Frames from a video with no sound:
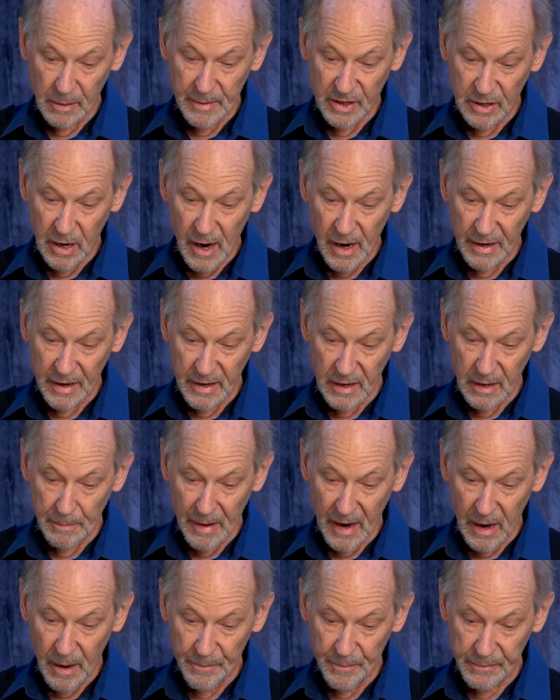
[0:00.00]
Next, I'll be
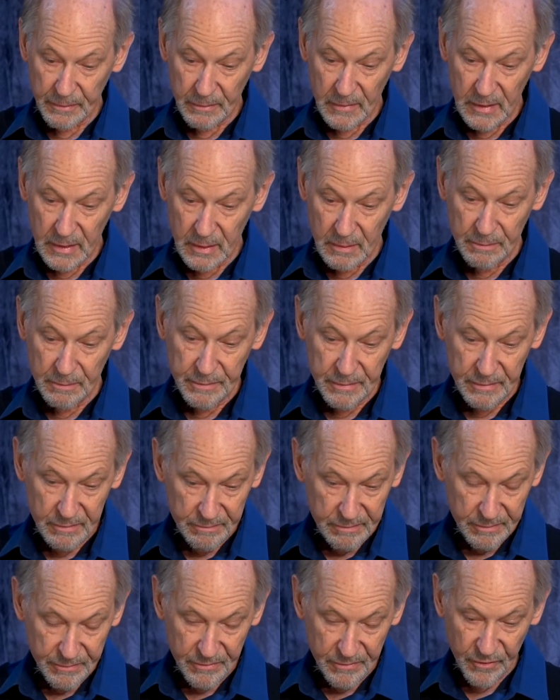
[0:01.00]
talking about
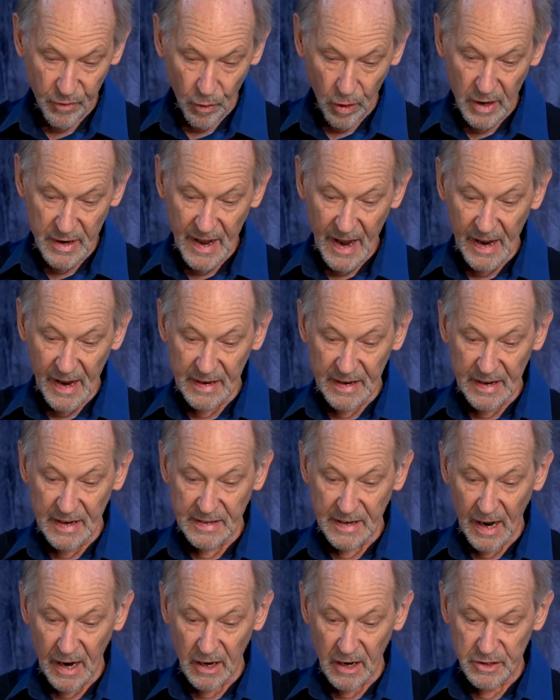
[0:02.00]

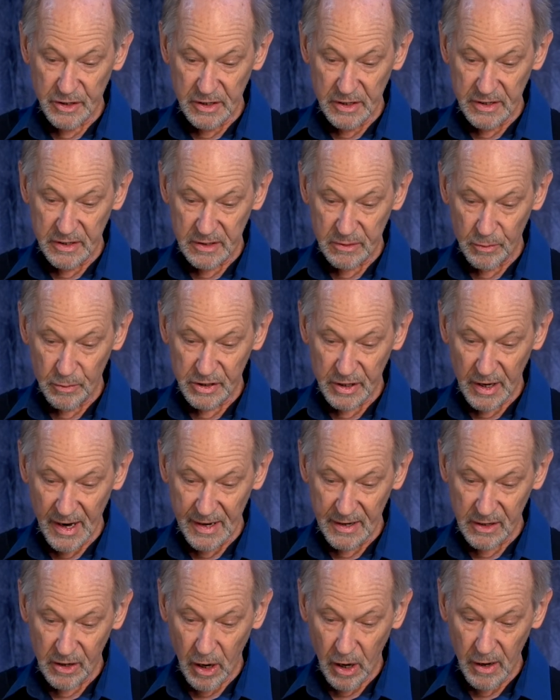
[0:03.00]
foreign alien
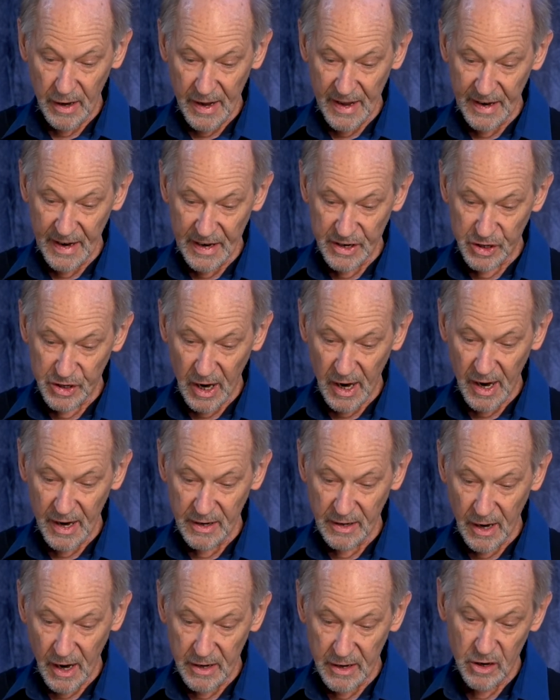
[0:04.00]
intelligence, which I call
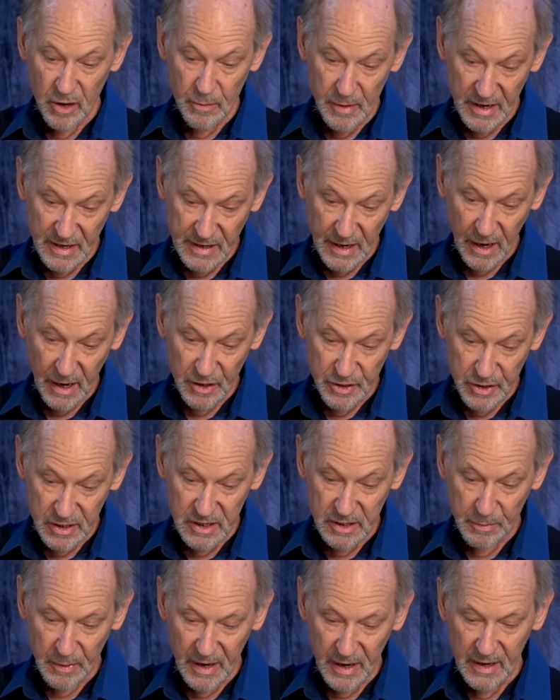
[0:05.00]
NHI, non-human
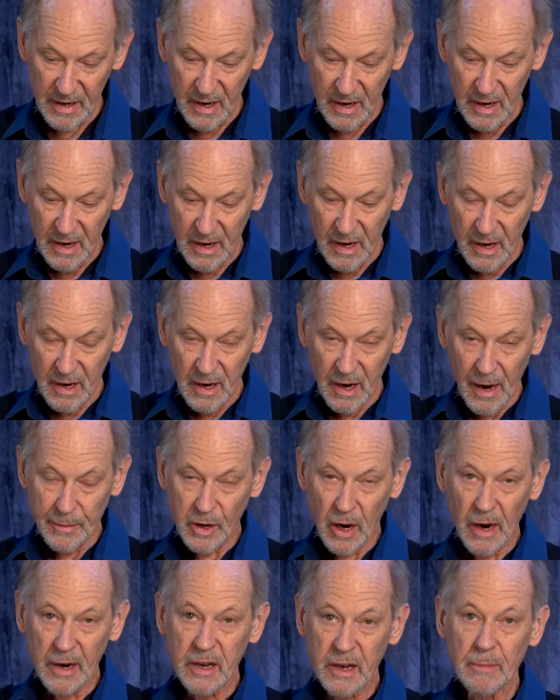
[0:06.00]
intelligence, but
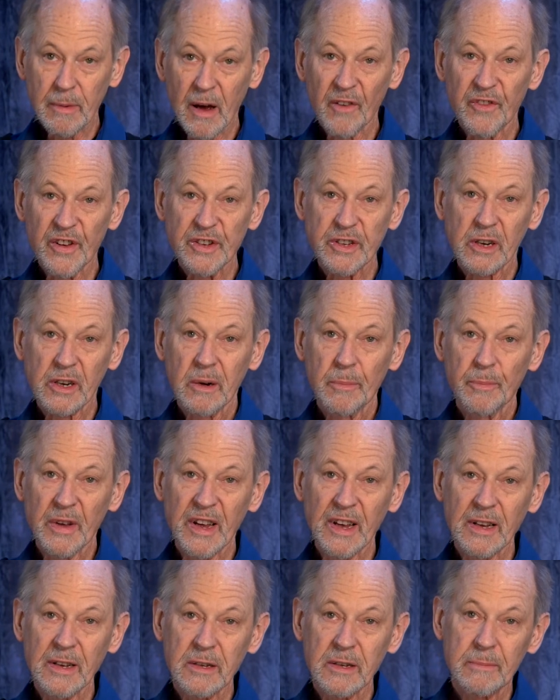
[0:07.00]
I'm talking about
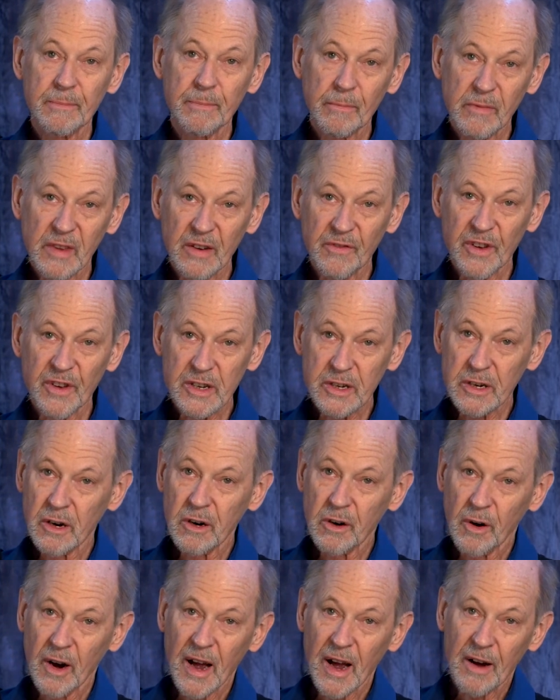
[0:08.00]
physical beings
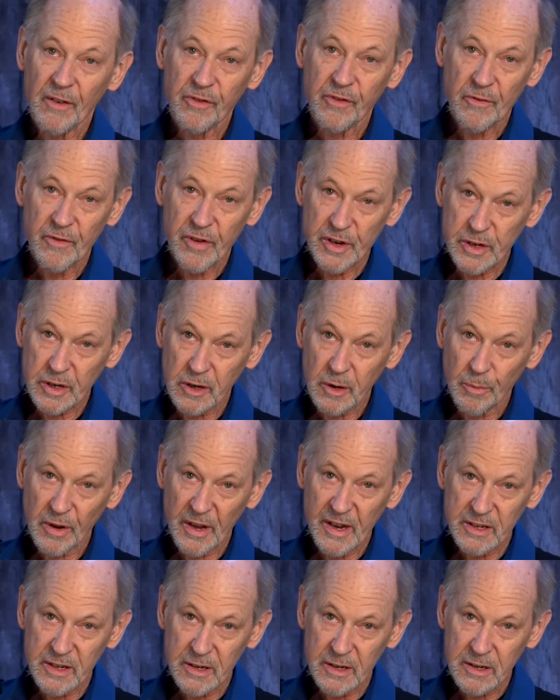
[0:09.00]
in physical craft from
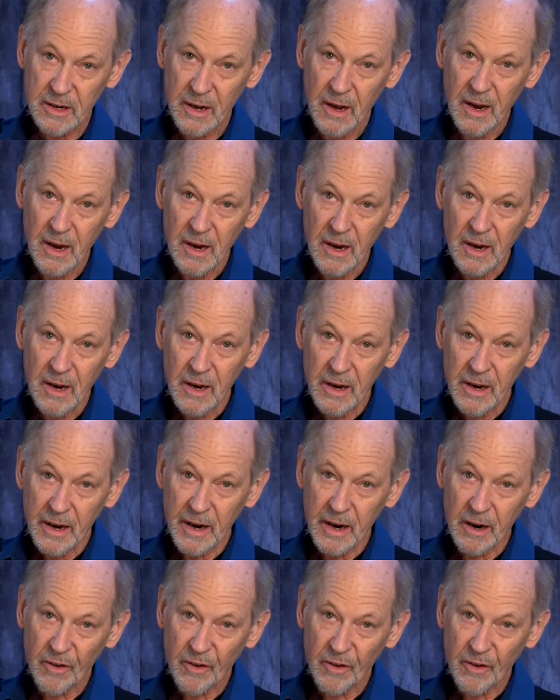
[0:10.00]
physical places,